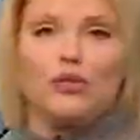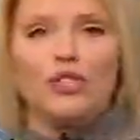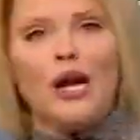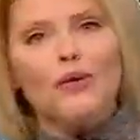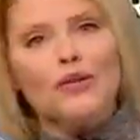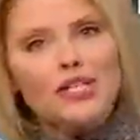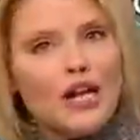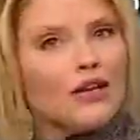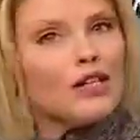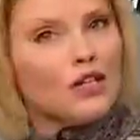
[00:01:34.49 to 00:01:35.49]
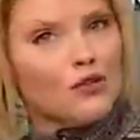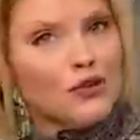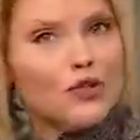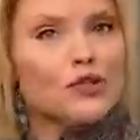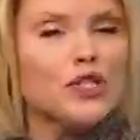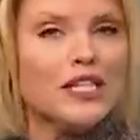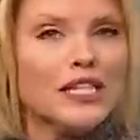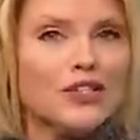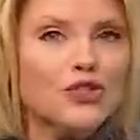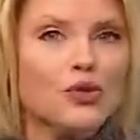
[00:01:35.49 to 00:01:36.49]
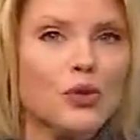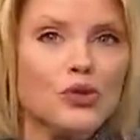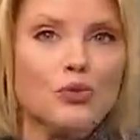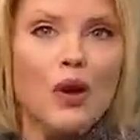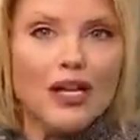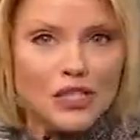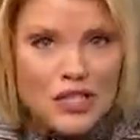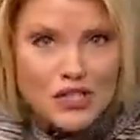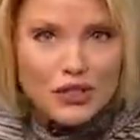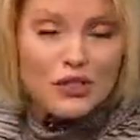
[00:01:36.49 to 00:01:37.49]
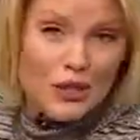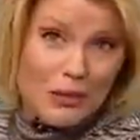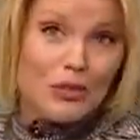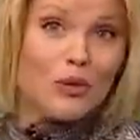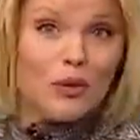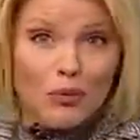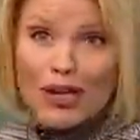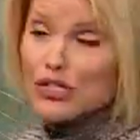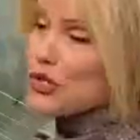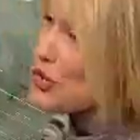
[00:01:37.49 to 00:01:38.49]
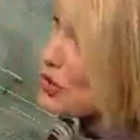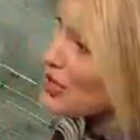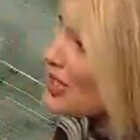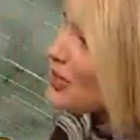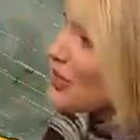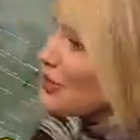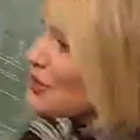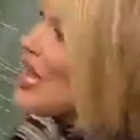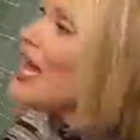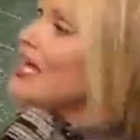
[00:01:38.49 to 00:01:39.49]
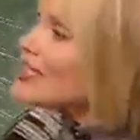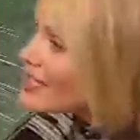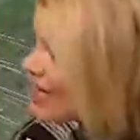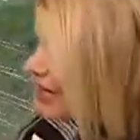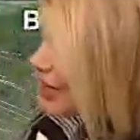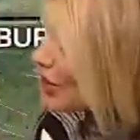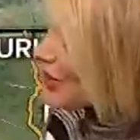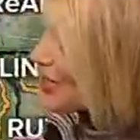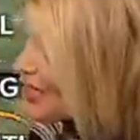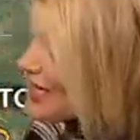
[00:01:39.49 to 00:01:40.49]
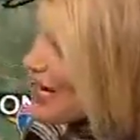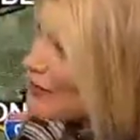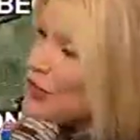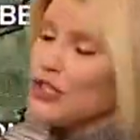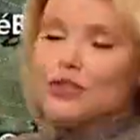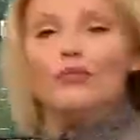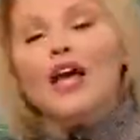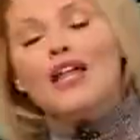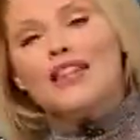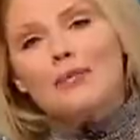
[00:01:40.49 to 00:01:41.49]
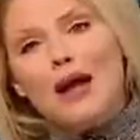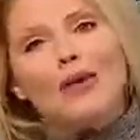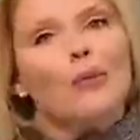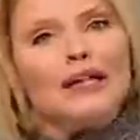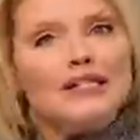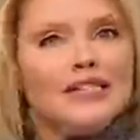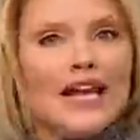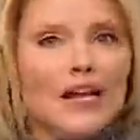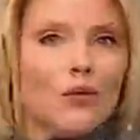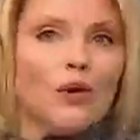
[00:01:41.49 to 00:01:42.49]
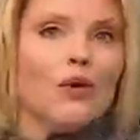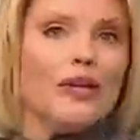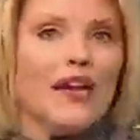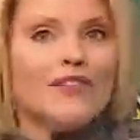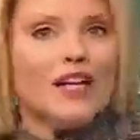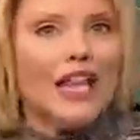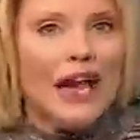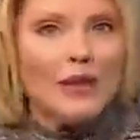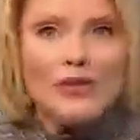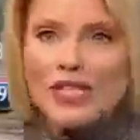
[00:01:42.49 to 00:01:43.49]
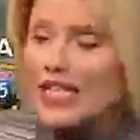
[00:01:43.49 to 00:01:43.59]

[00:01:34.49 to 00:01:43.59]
snow showers are a little further to the east towards Rochester, in between Rochester and Syracuse, sunnier into the afternoon. Then by Wednesday, we're going to have the clouds